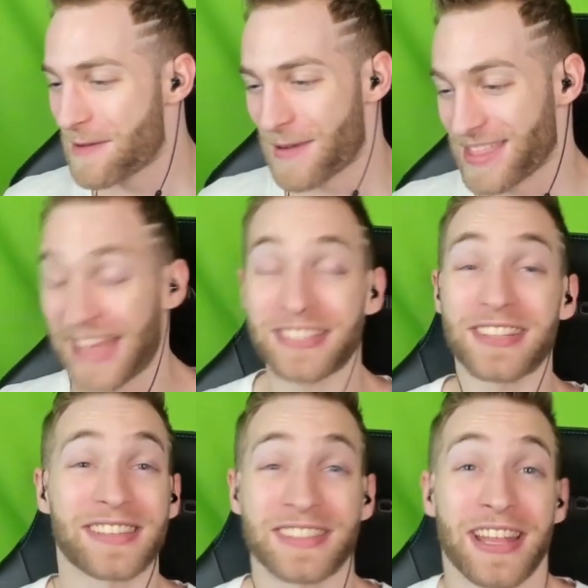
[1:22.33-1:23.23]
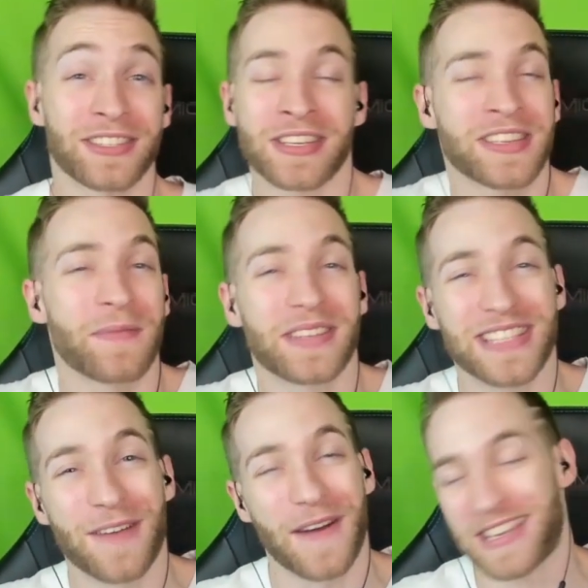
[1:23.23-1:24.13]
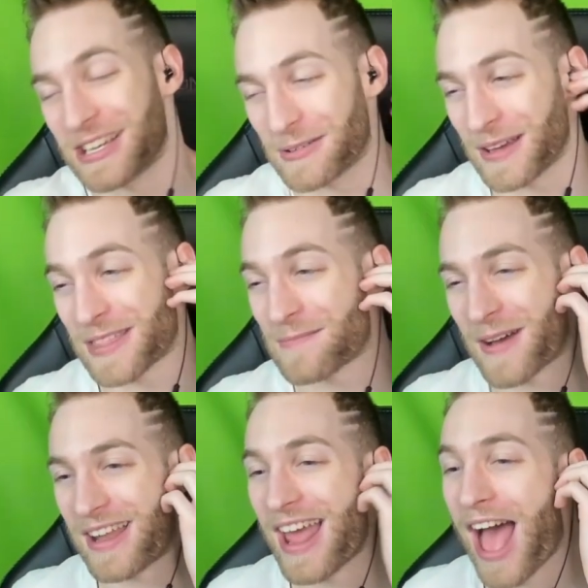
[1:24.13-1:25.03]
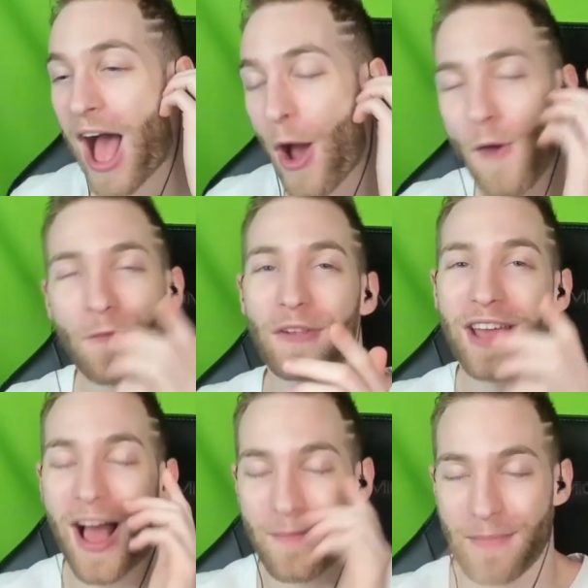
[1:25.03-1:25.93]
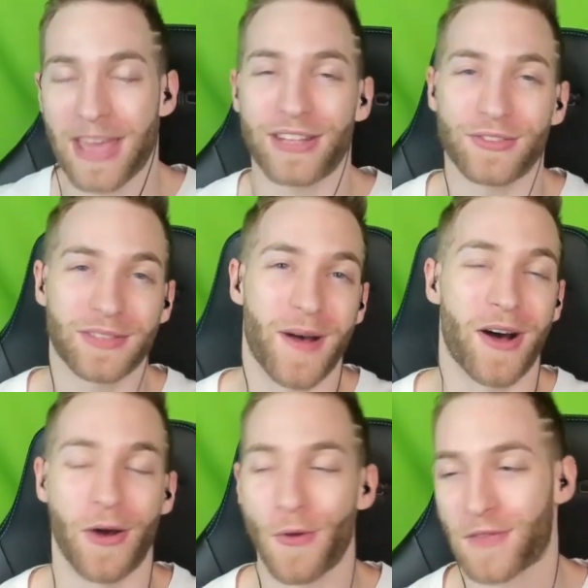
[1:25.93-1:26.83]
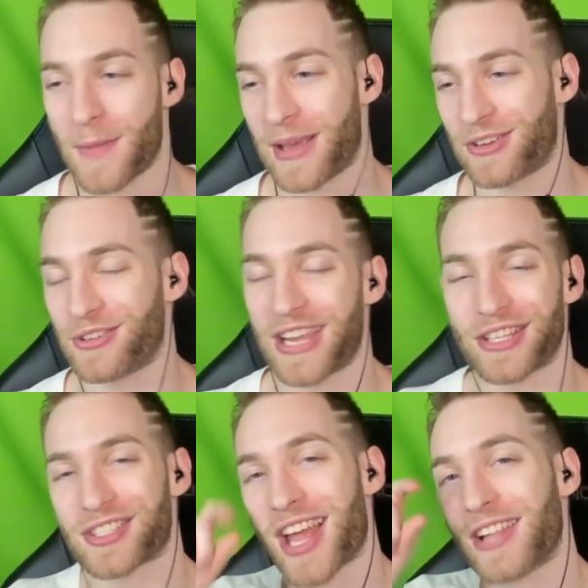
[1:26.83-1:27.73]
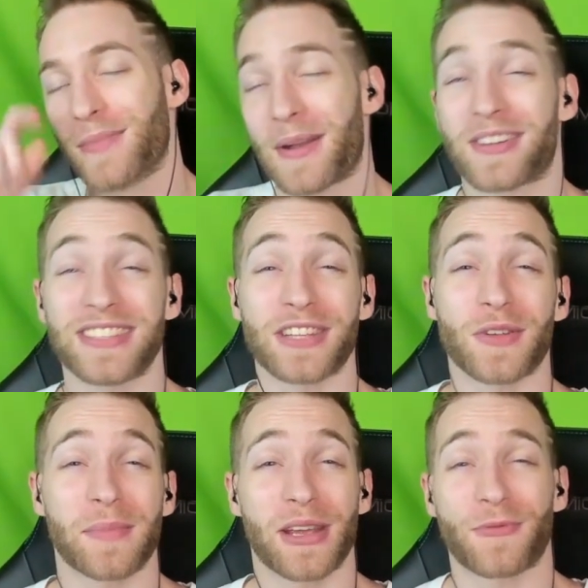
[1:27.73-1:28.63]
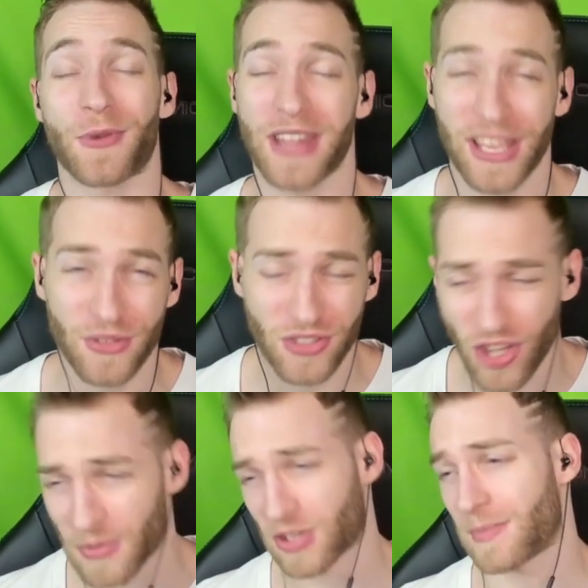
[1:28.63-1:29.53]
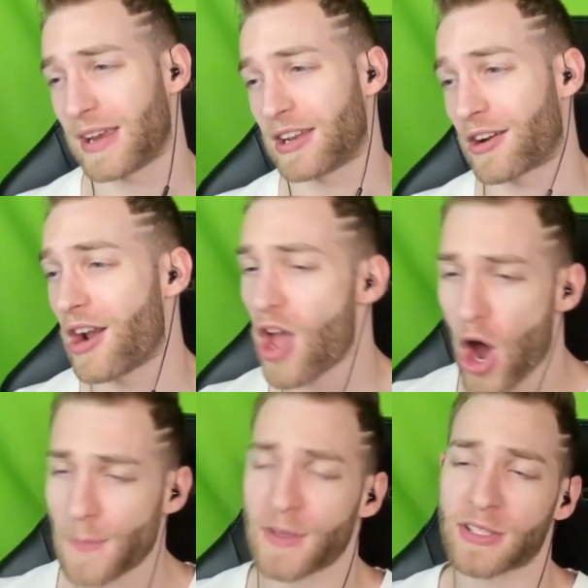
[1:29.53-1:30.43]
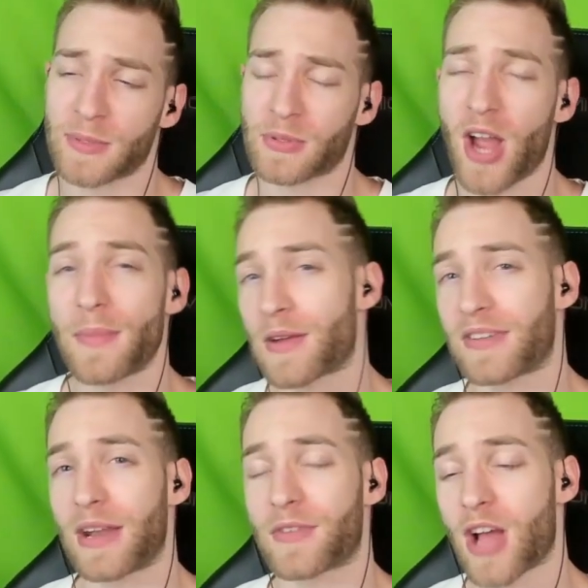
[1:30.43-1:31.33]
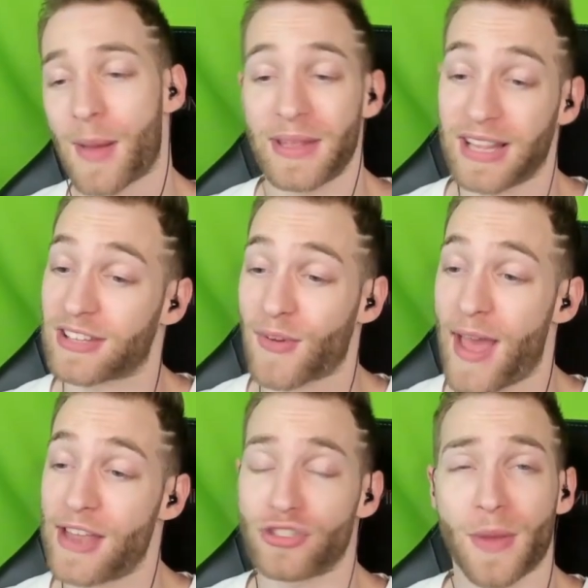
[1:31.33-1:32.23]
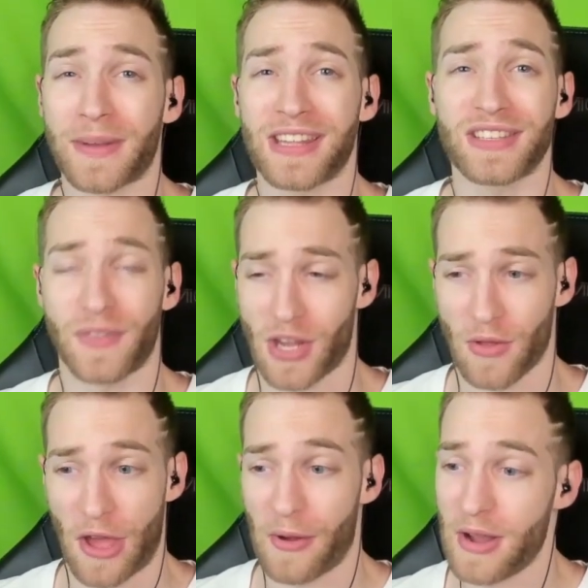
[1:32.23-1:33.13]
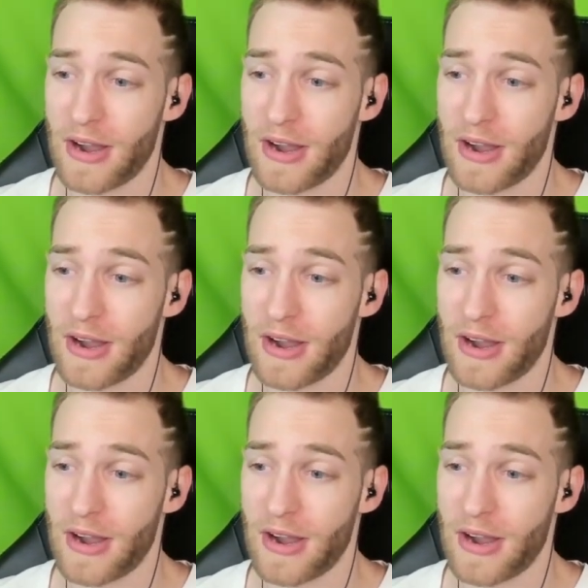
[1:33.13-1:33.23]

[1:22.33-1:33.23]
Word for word: But that's just some of the stuff I deal with, but hopefully I'm making you smile. Hopefully I'm making your day just a tiny little better, because that's what I'm here for. Thank you so much for being here. Hope you're subscribed. I read every comment. Let's go ahead and jump into this video though.